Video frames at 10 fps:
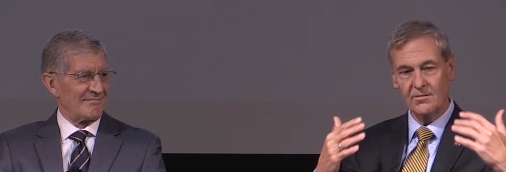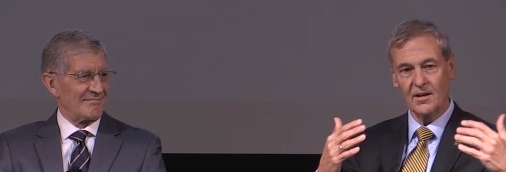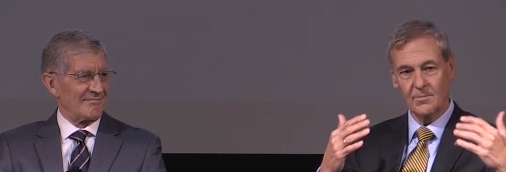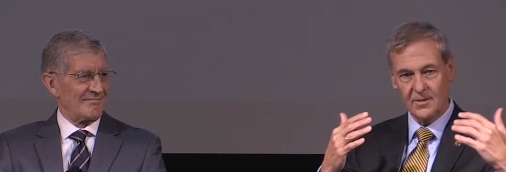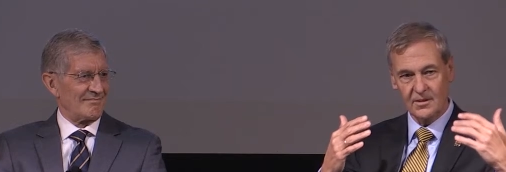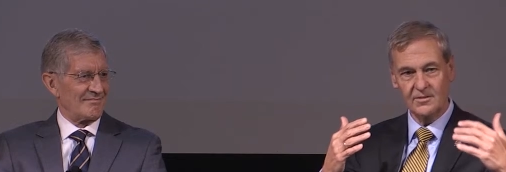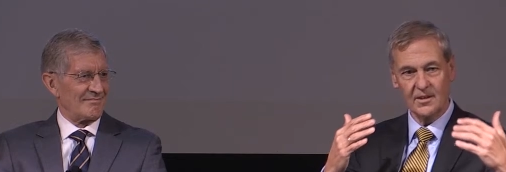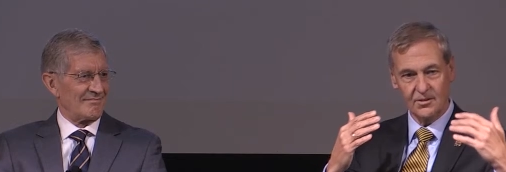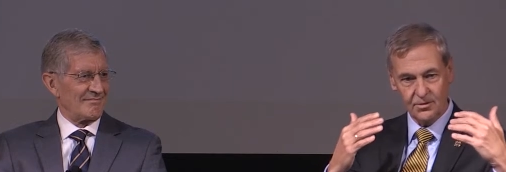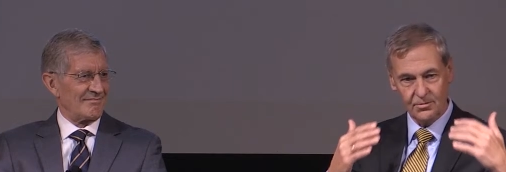Speaker 1: same things that
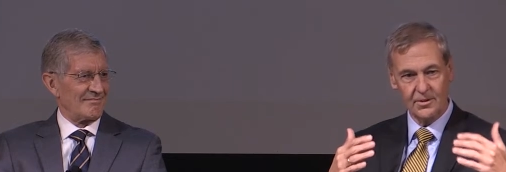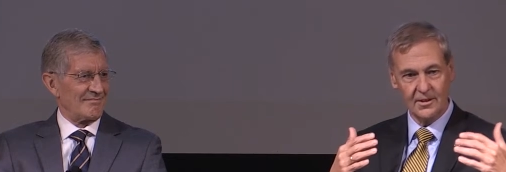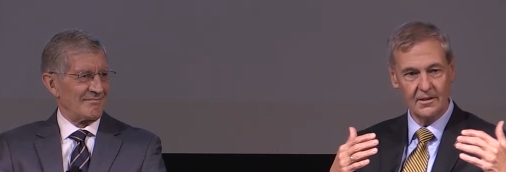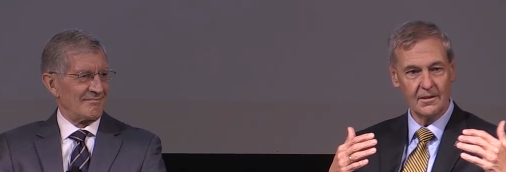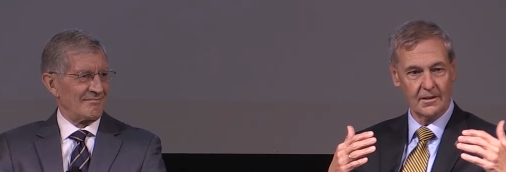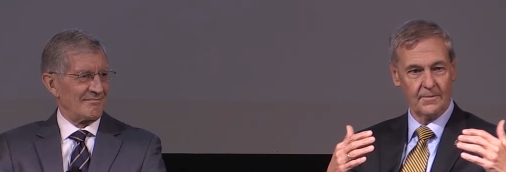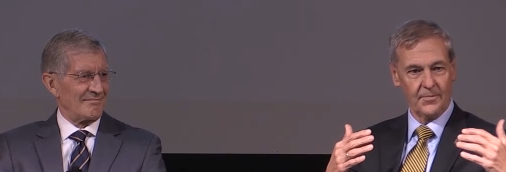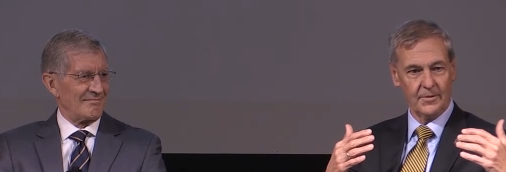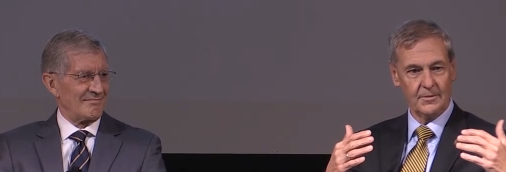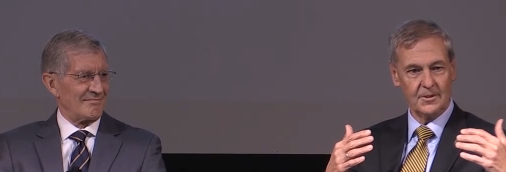you did,
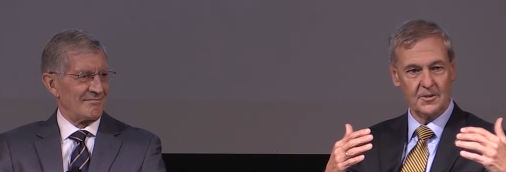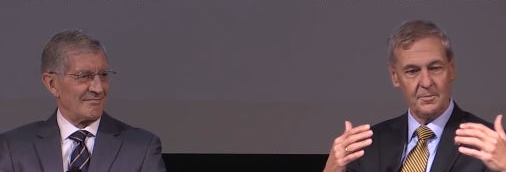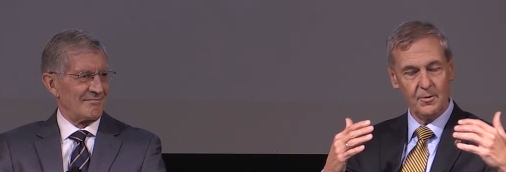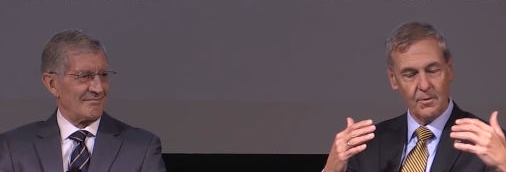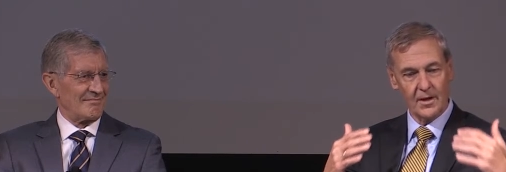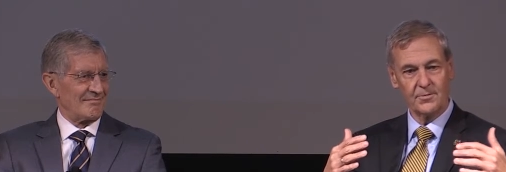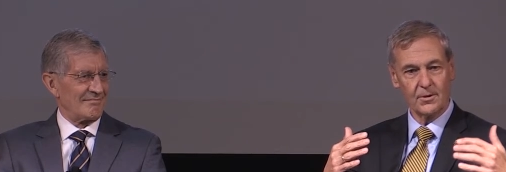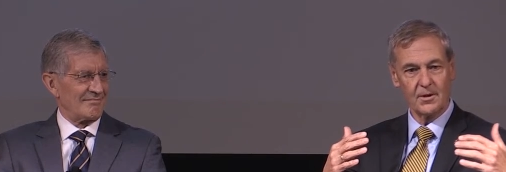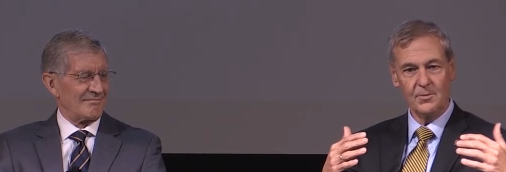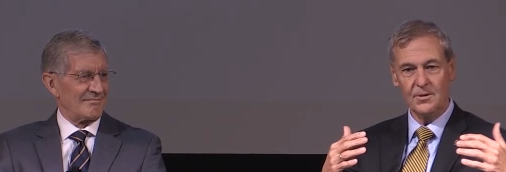which is be wonderful
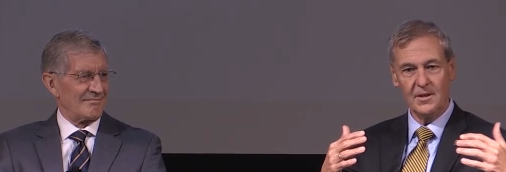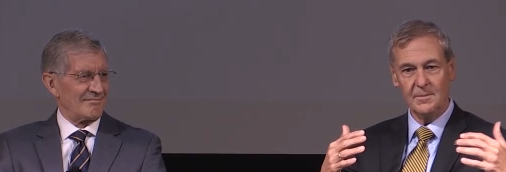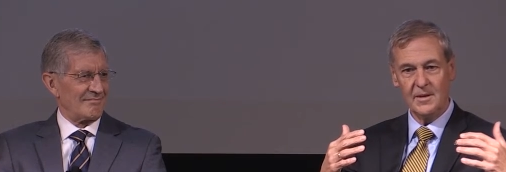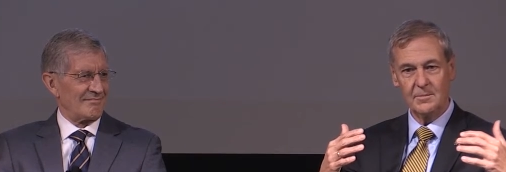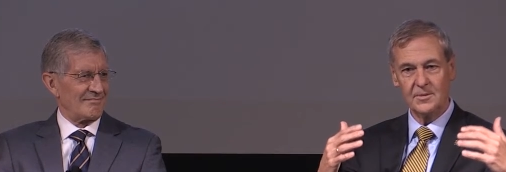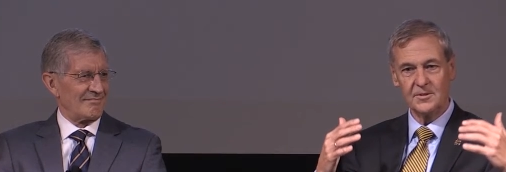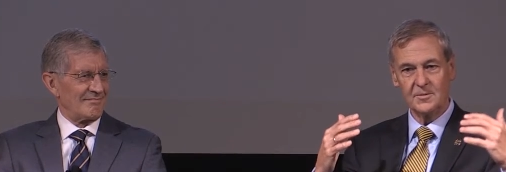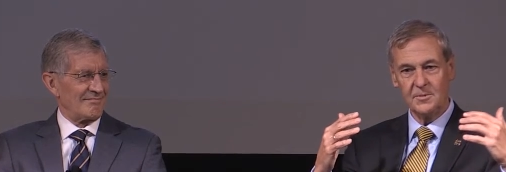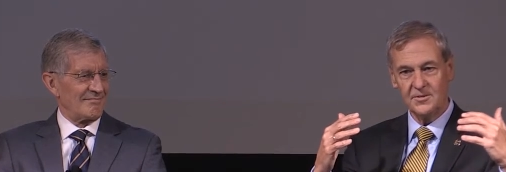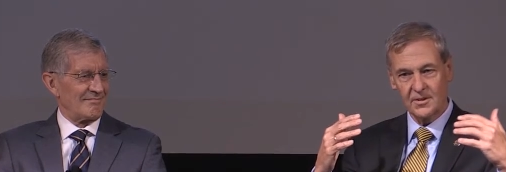community members,
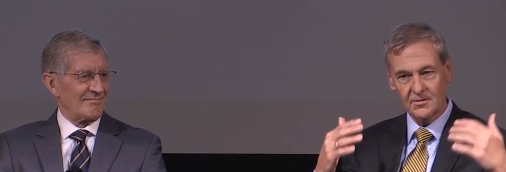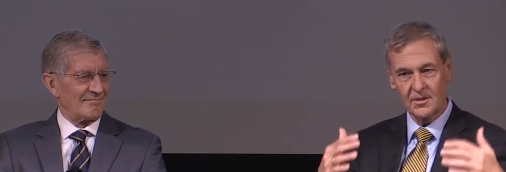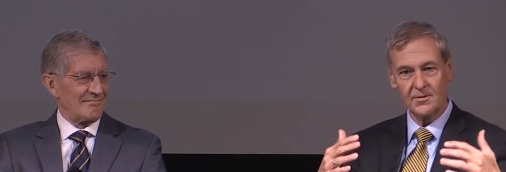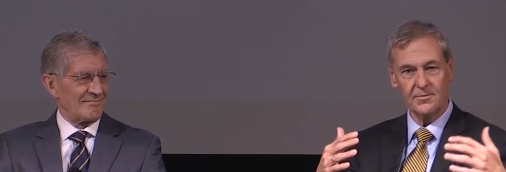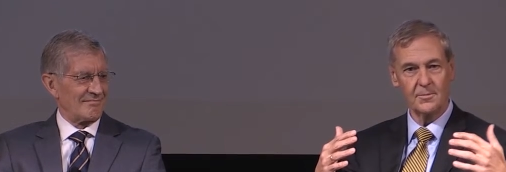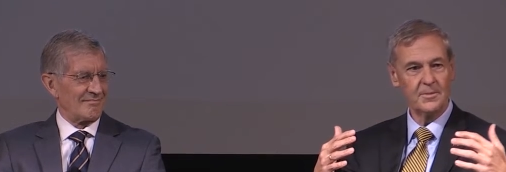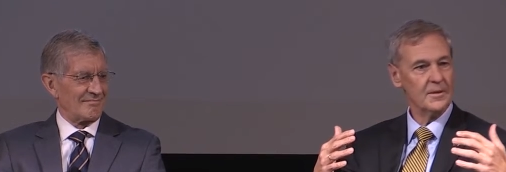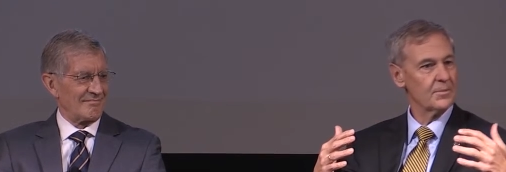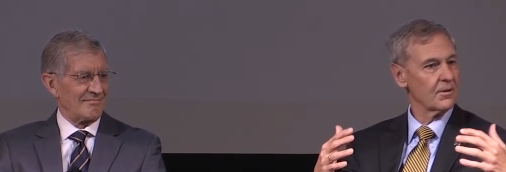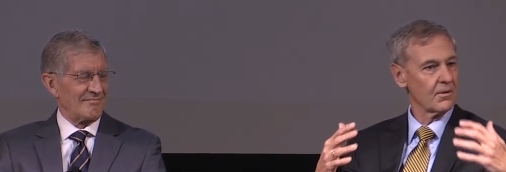be successful
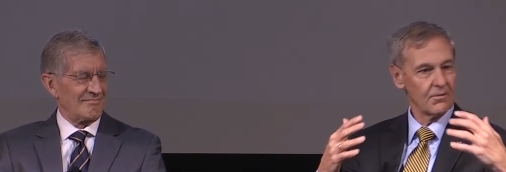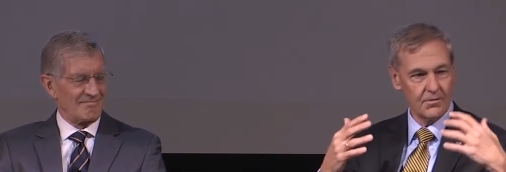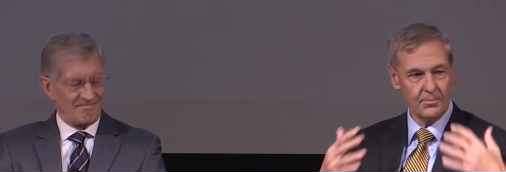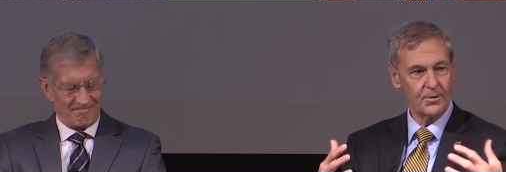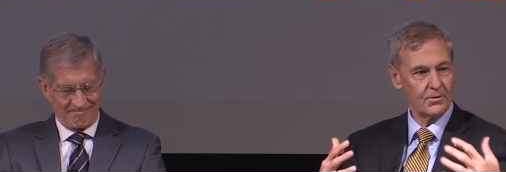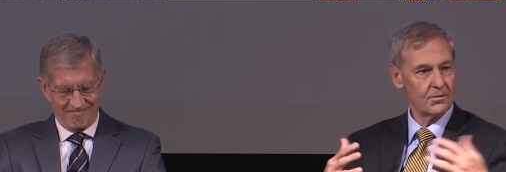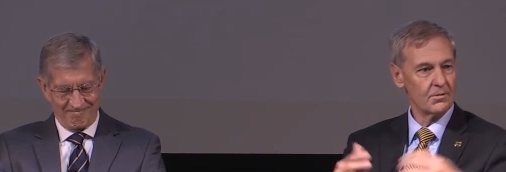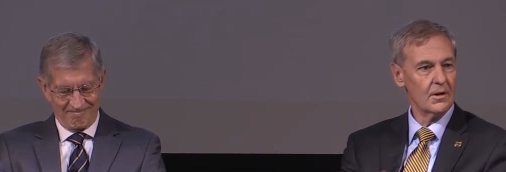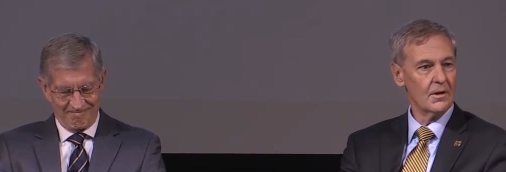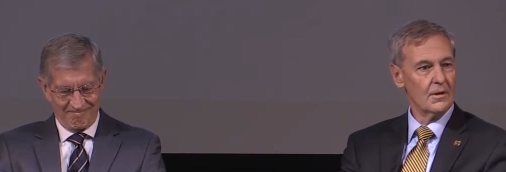people, contribute to,
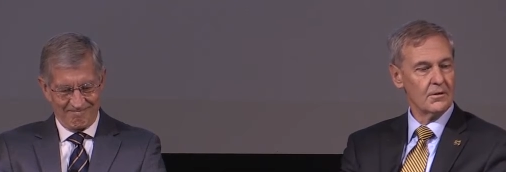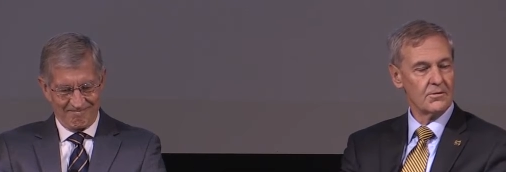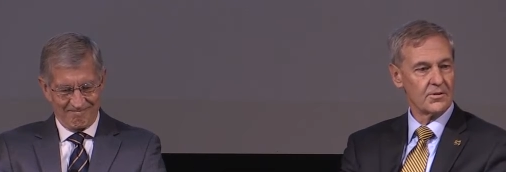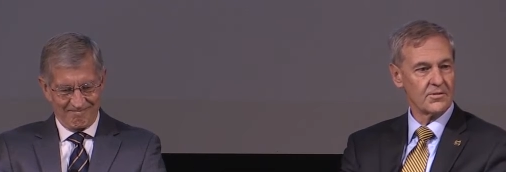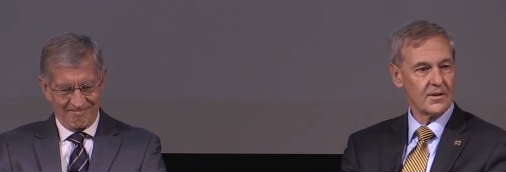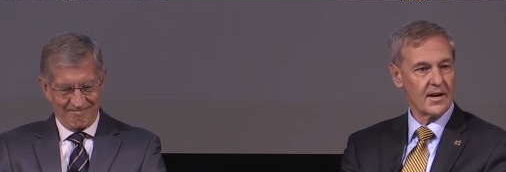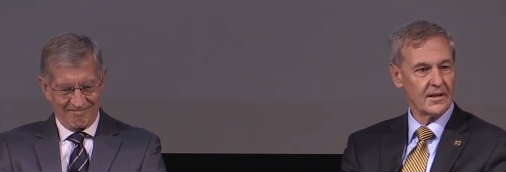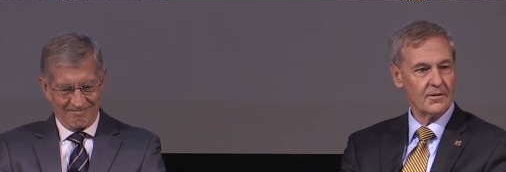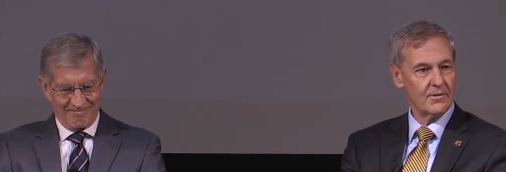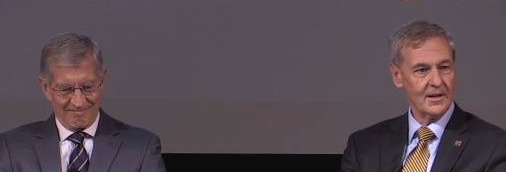to society
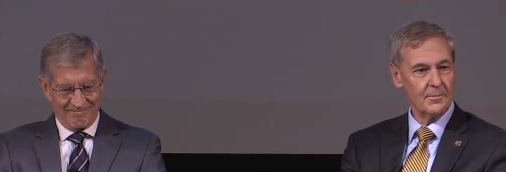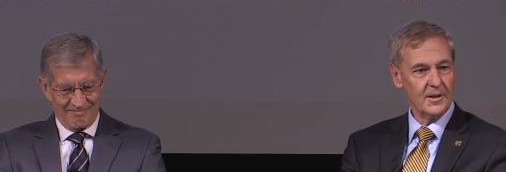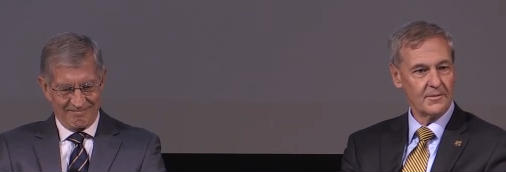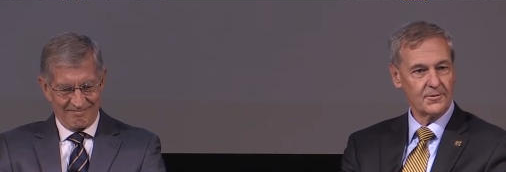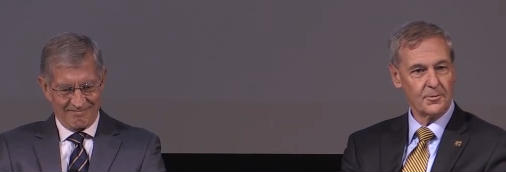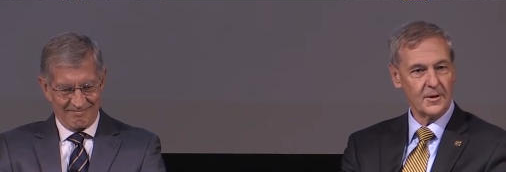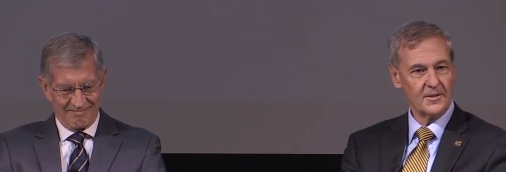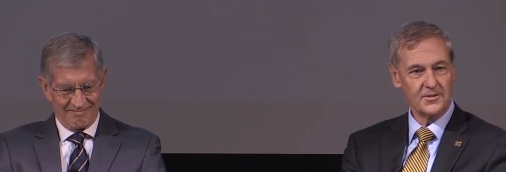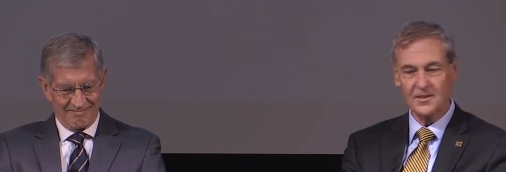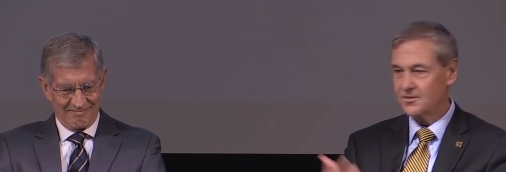in really meaningful
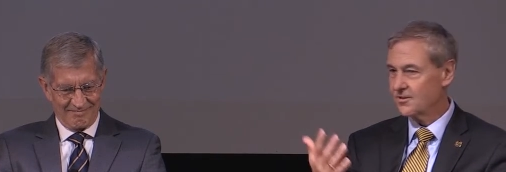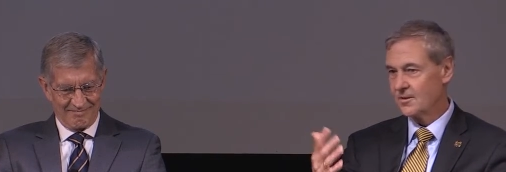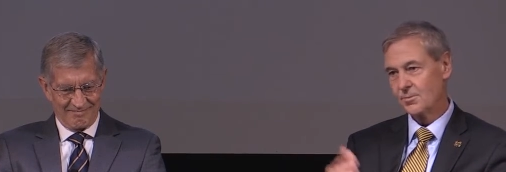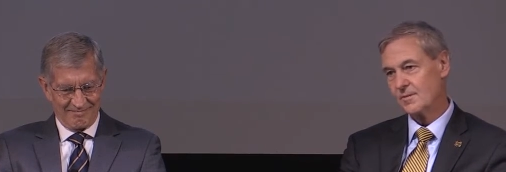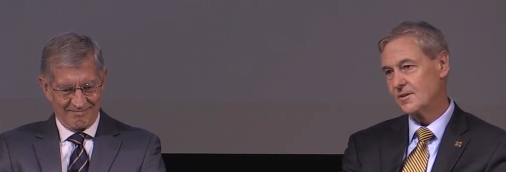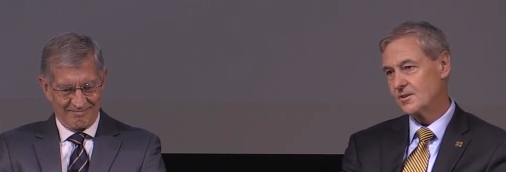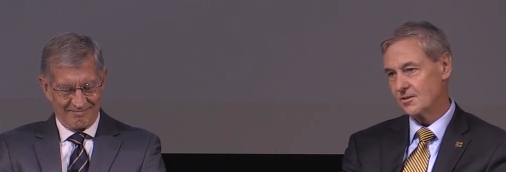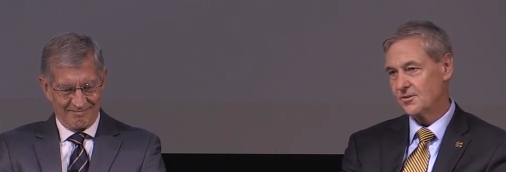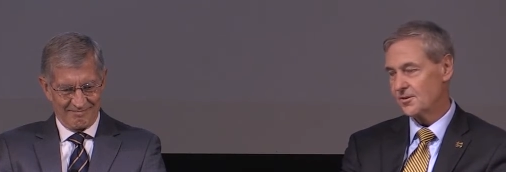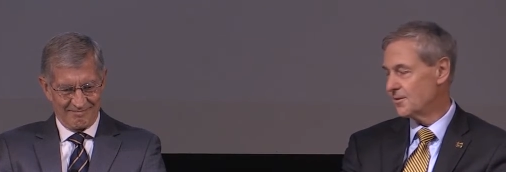ways. And it's just a privilege to
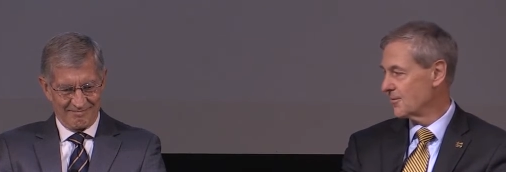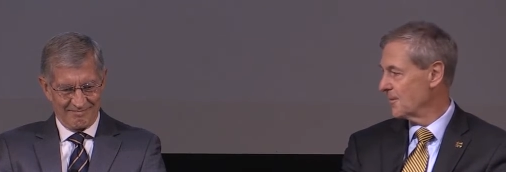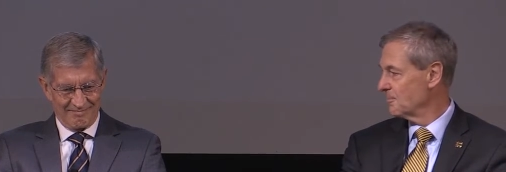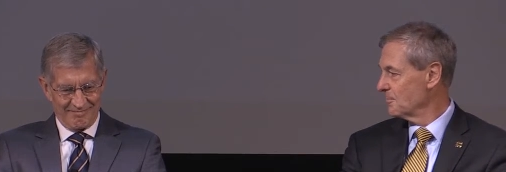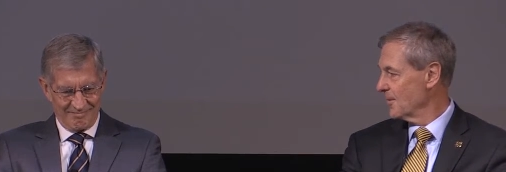serve them.